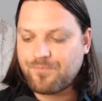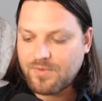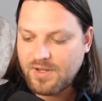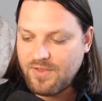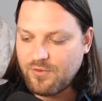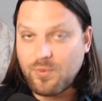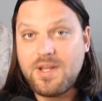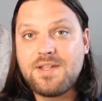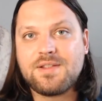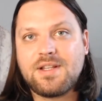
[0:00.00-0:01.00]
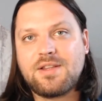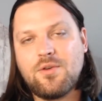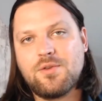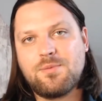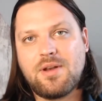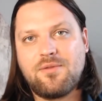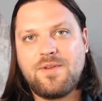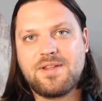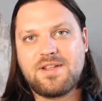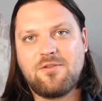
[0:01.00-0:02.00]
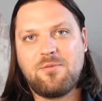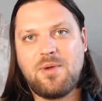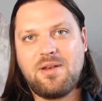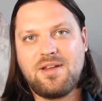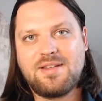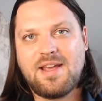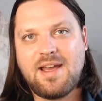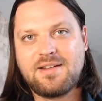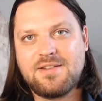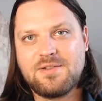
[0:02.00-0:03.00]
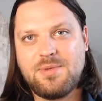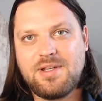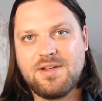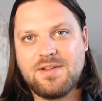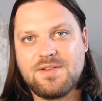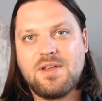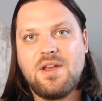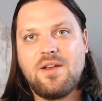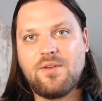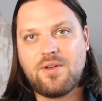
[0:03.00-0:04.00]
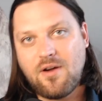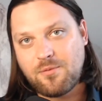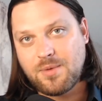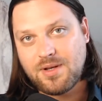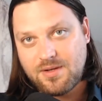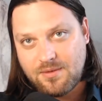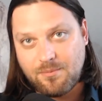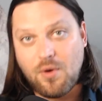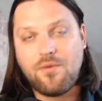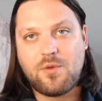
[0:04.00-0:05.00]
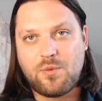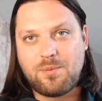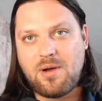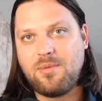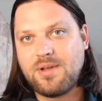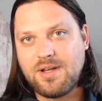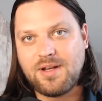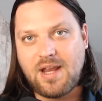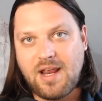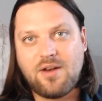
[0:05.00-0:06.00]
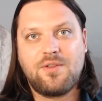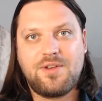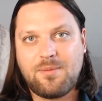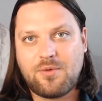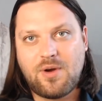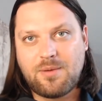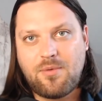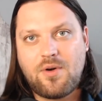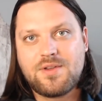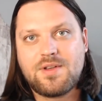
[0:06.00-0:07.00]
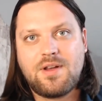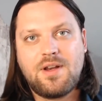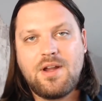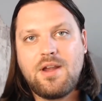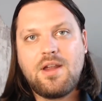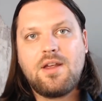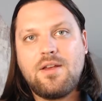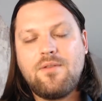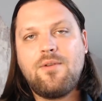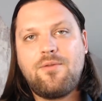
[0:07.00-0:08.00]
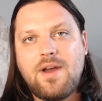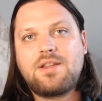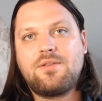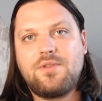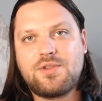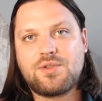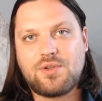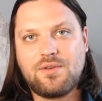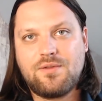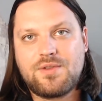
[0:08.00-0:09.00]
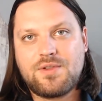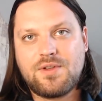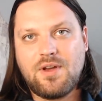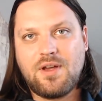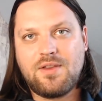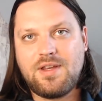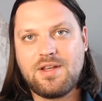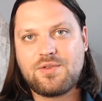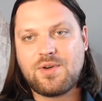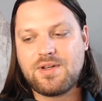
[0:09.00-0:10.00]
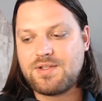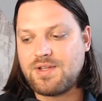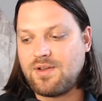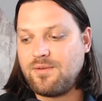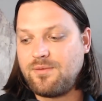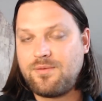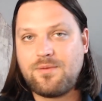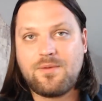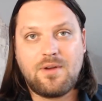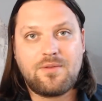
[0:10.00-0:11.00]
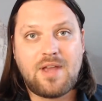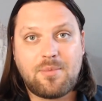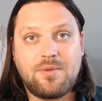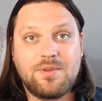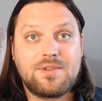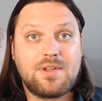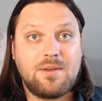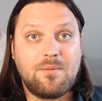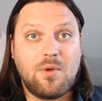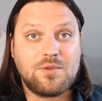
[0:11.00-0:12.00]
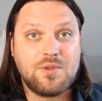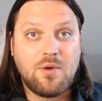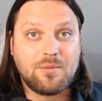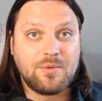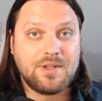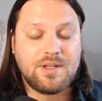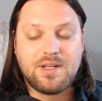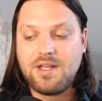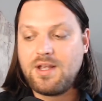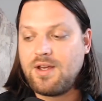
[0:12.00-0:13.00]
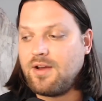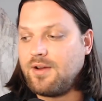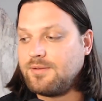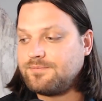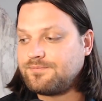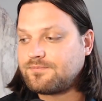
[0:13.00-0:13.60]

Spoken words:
And the reason that those benefits have been attacked is because the government, both on the Republican and on the Democratic Party side, effectively serves the interests of capitalists, and most notably, in